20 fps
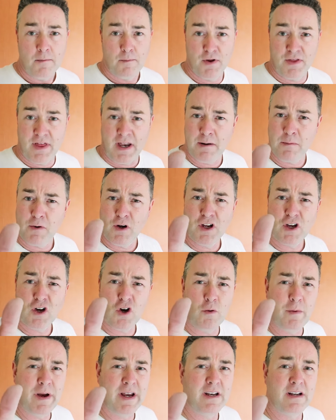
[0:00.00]
But then I'm going to
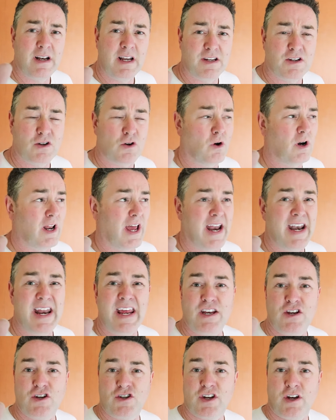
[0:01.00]
come in, let's call it an
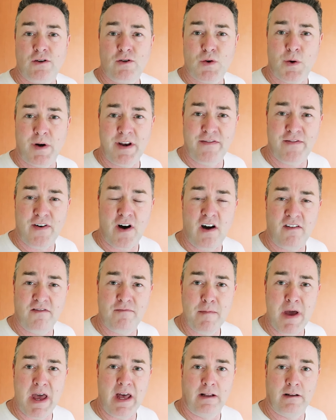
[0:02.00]
inch, so
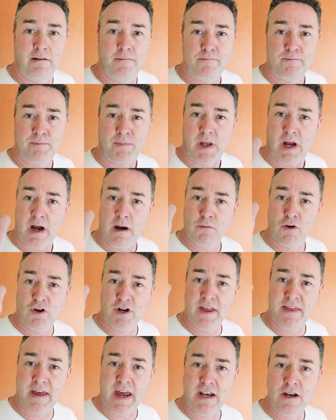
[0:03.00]
25 mil. I'm
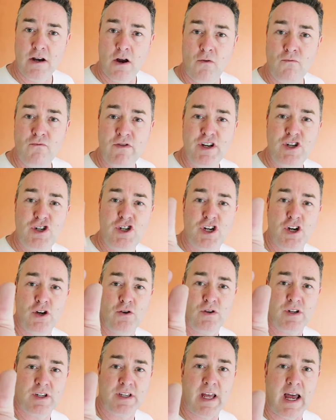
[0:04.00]
going to then
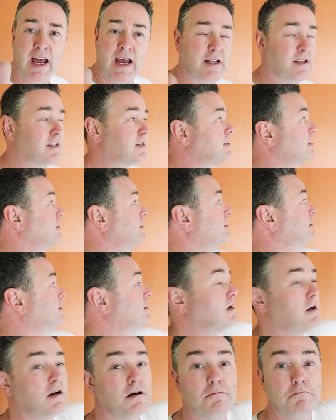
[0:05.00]
reduce that
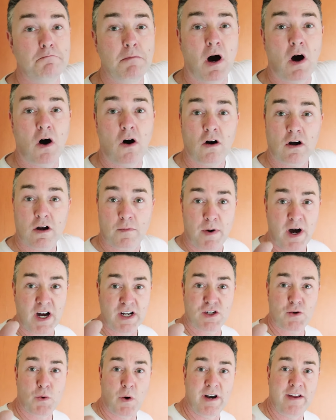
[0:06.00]
mark by
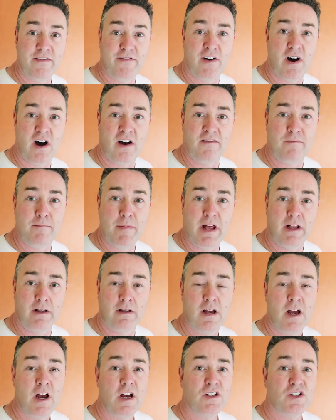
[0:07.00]
25
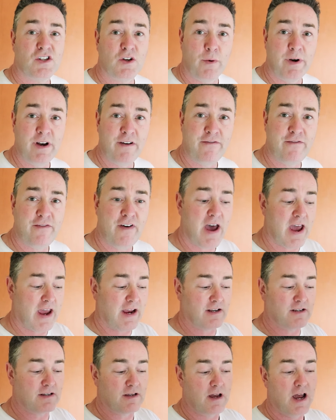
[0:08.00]
mil. So in
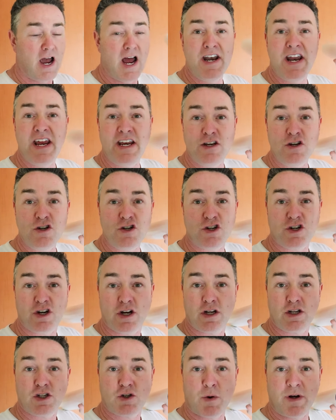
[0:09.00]
effect, an
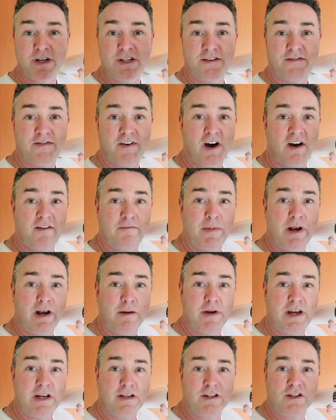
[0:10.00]
inch, 25
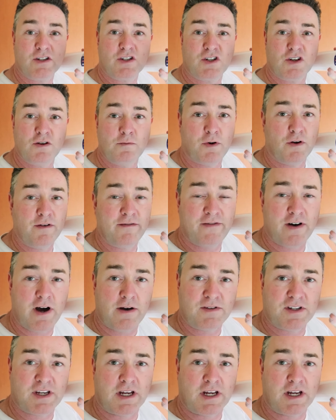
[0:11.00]
millimeters, 2.5